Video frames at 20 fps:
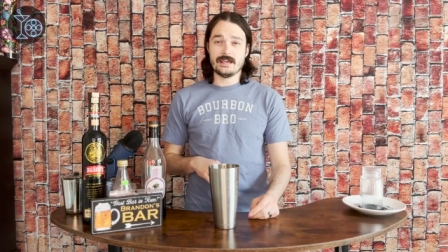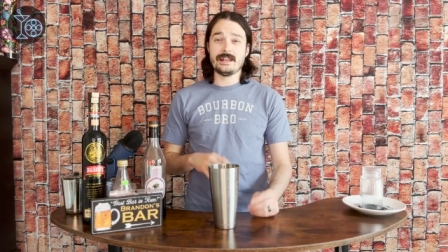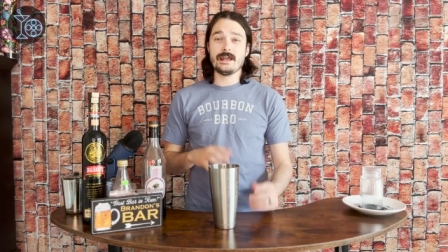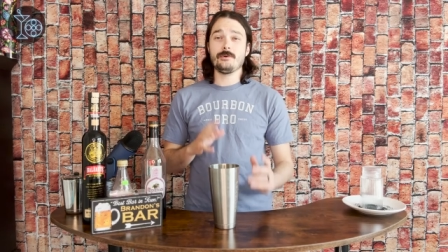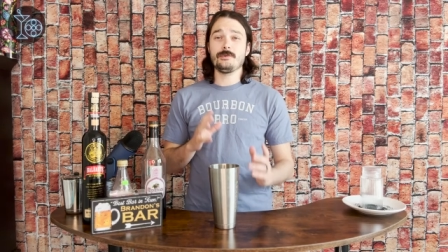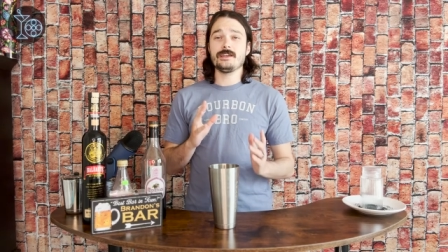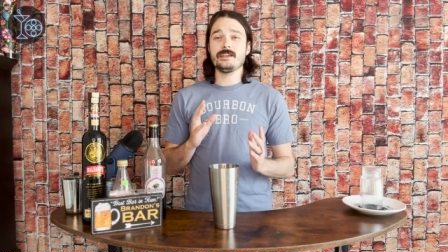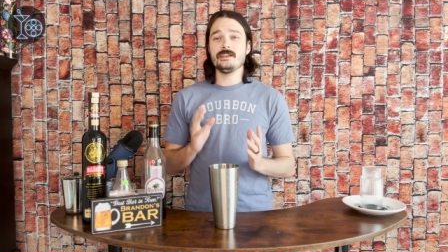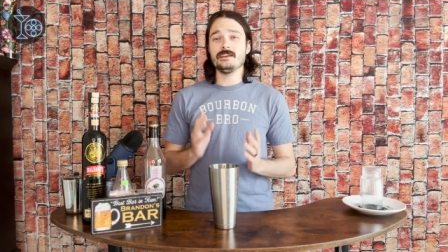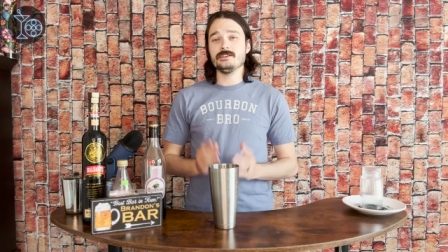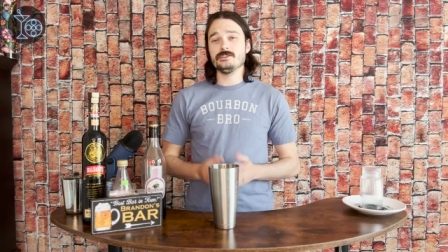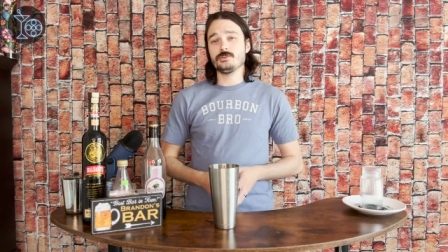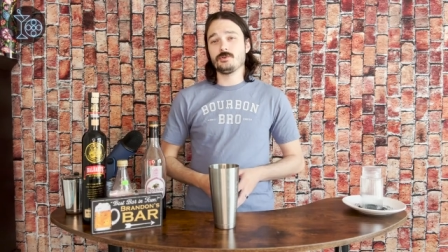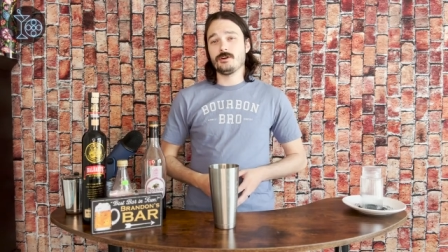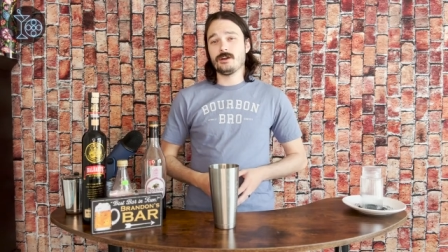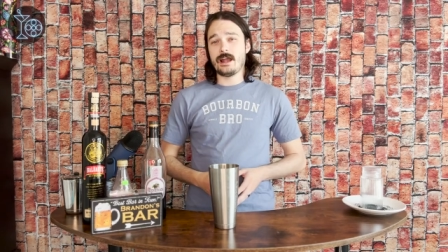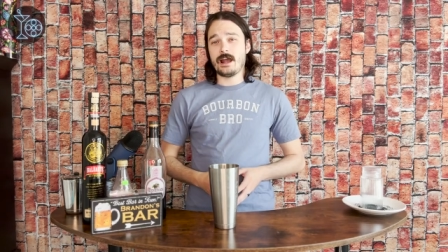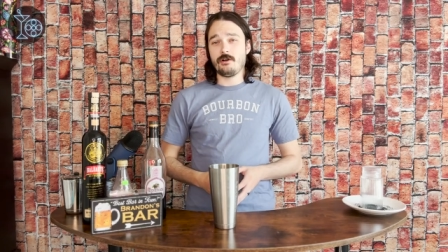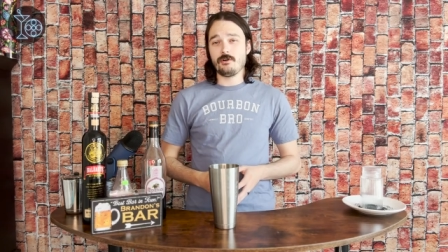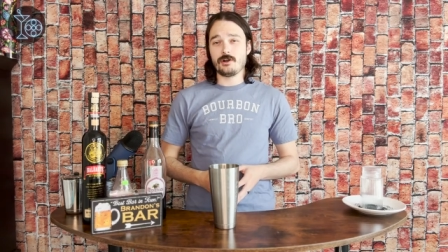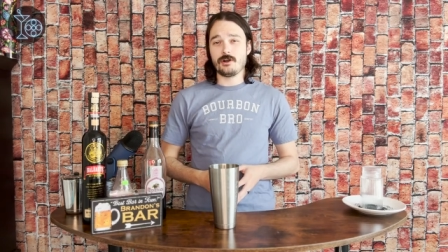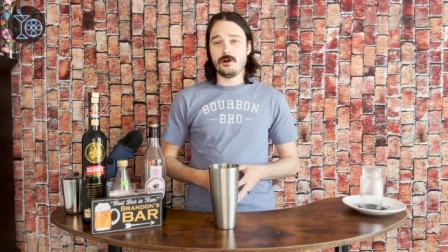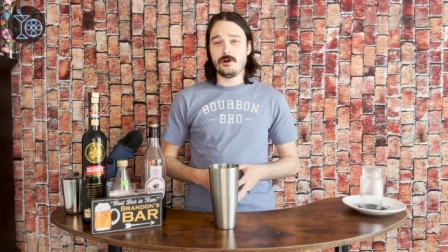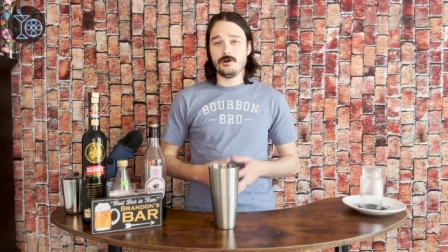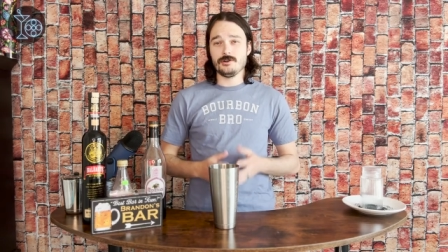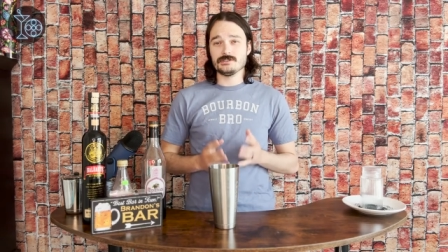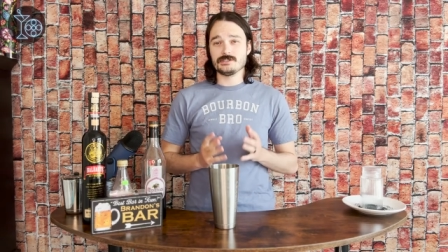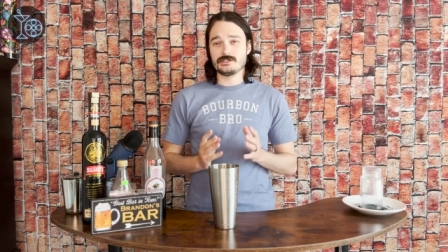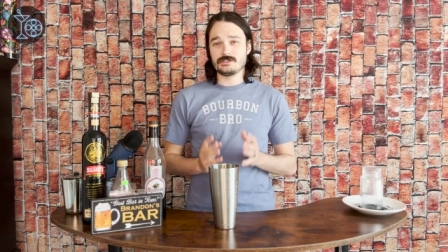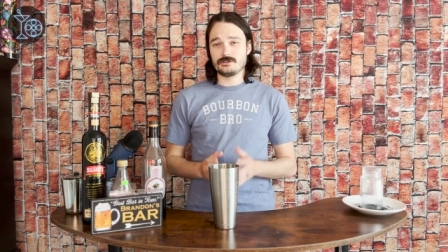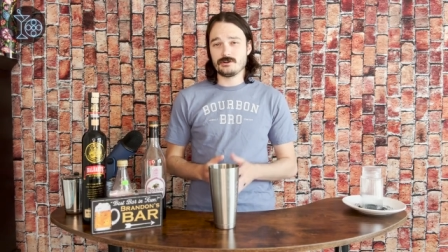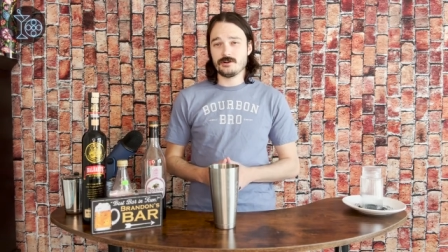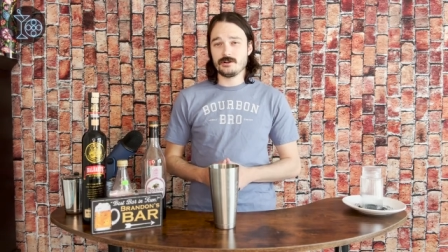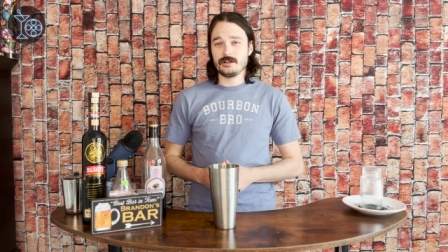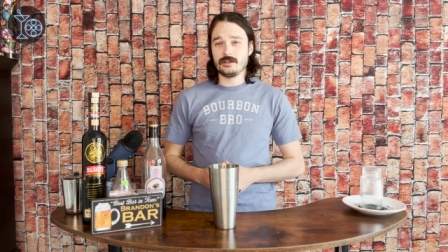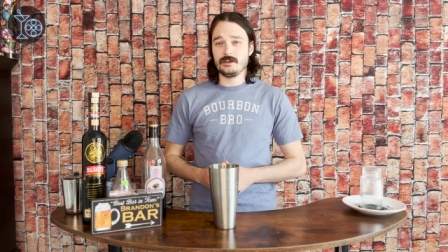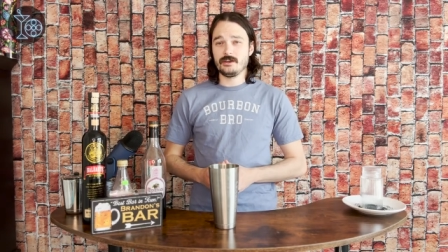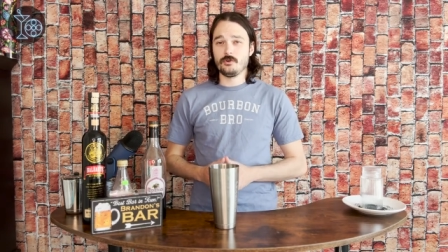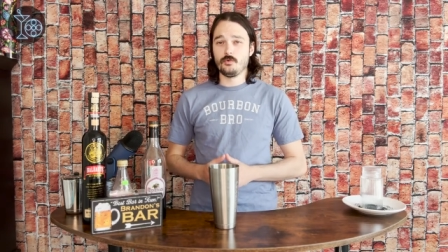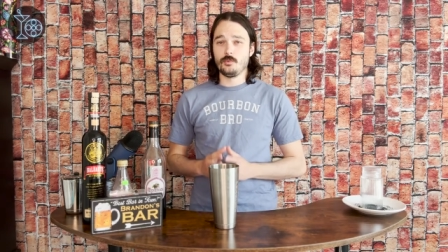And now we can get into our alcohol,
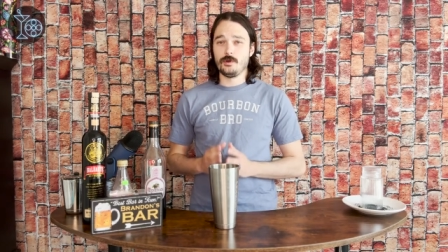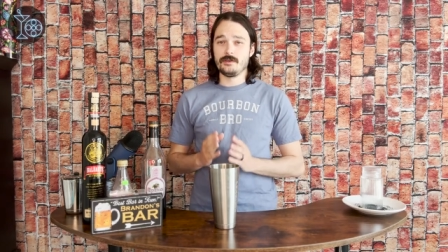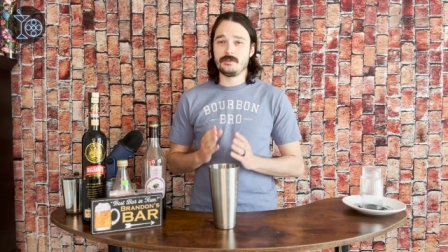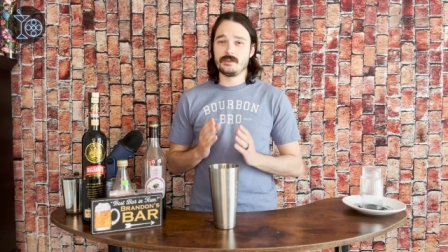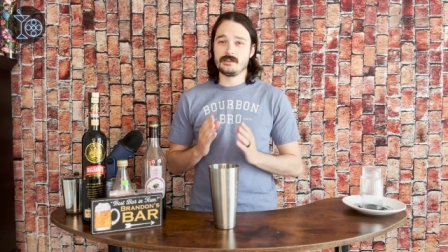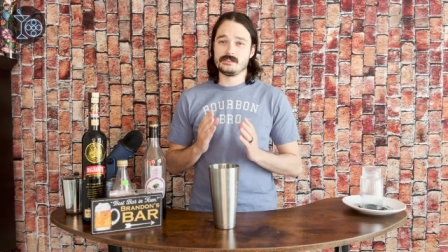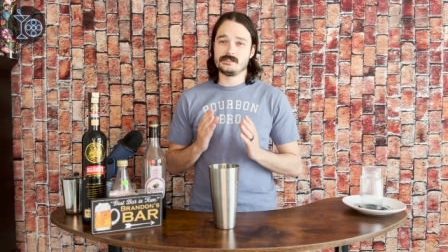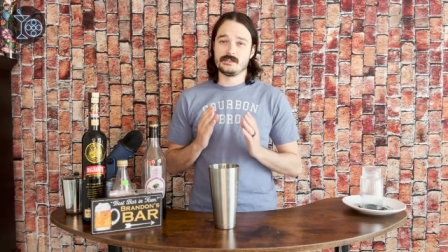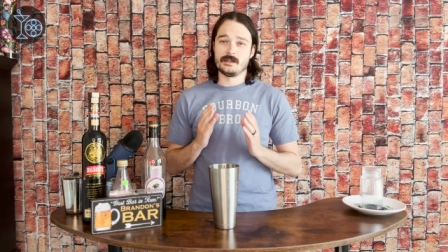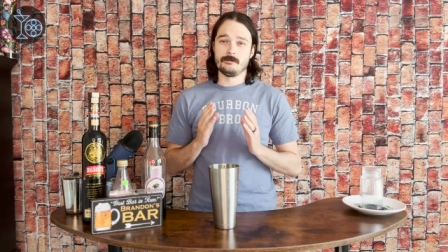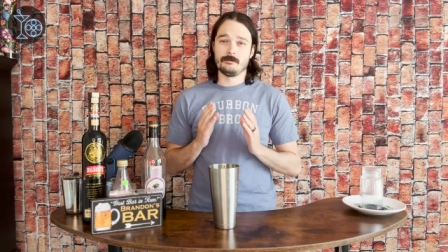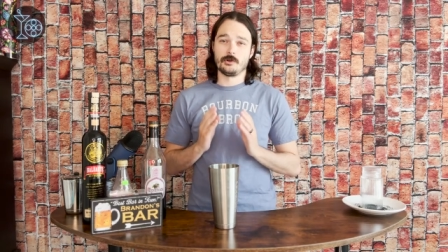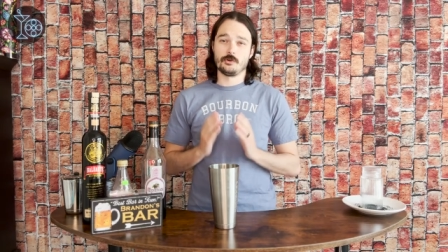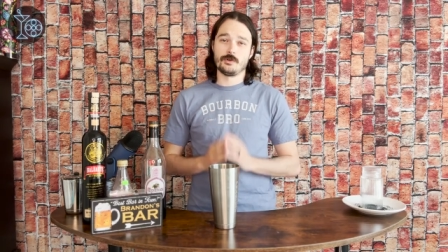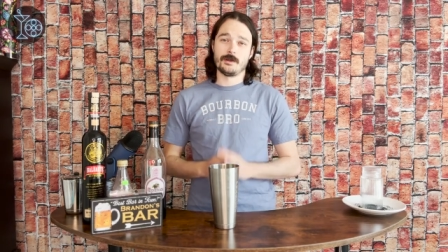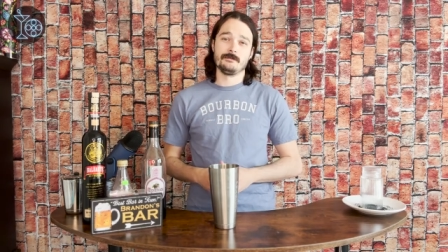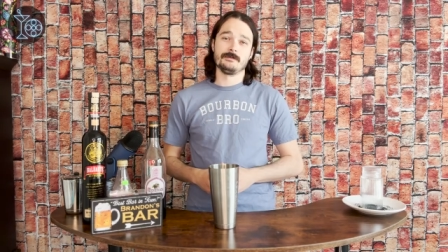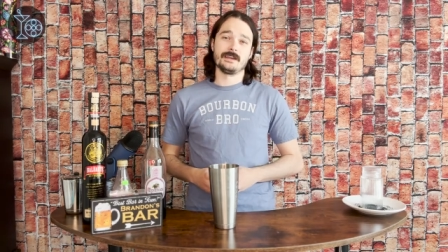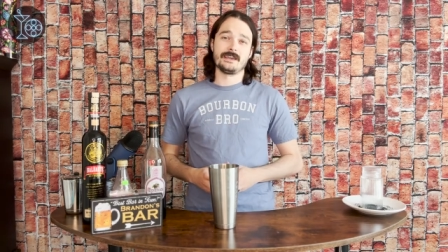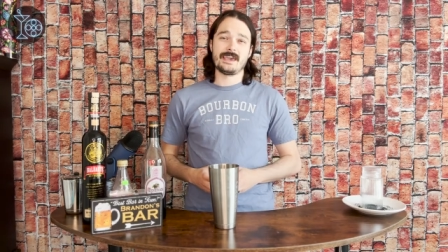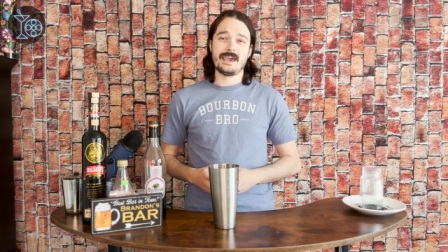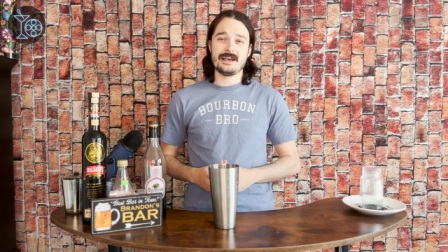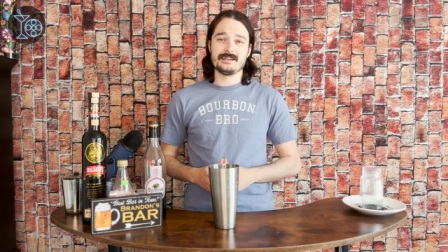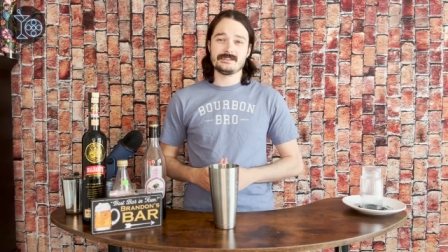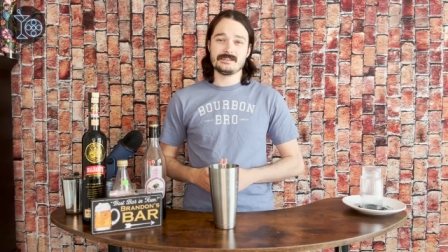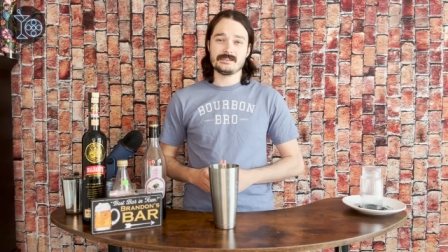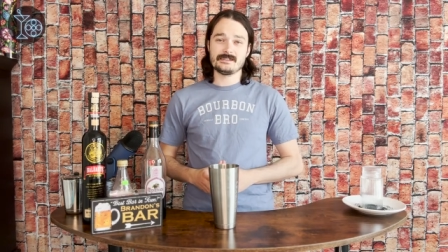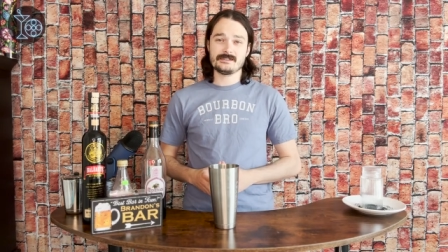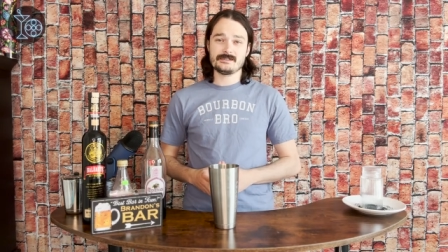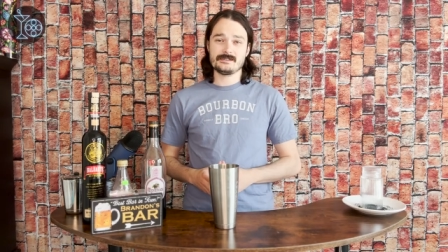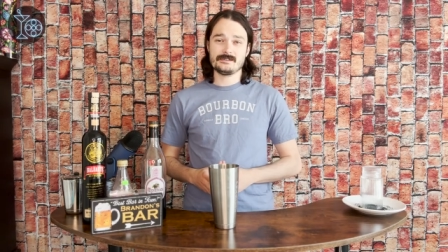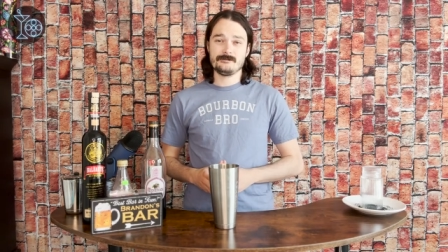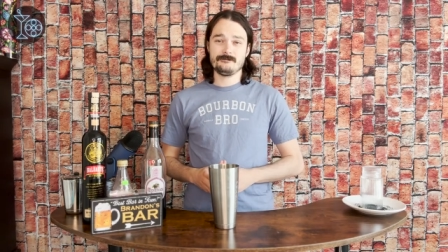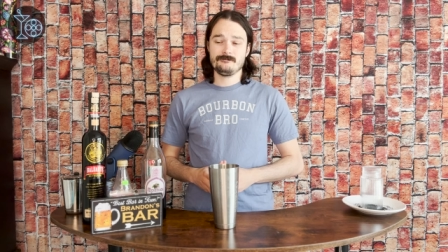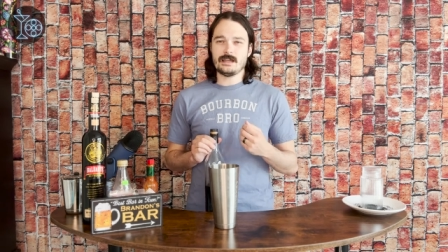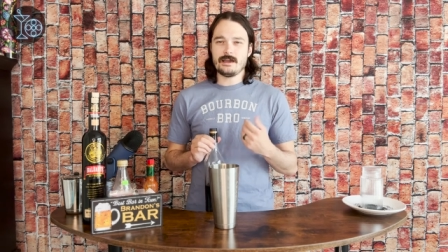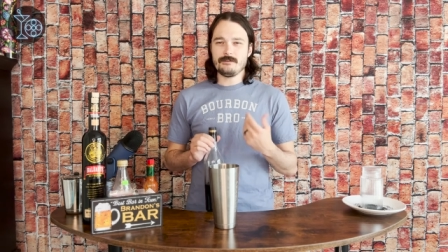starting with some creme de cassis.